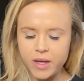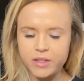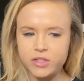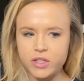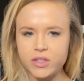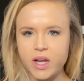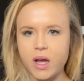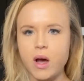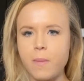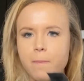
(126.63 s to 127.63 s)
It's just
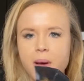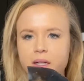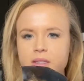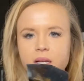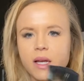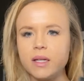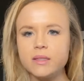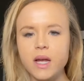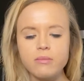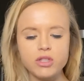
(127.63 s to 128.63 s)
like a Mexican
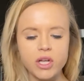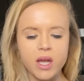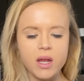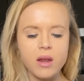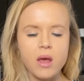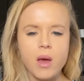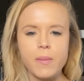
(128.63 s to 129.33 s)
type chicken,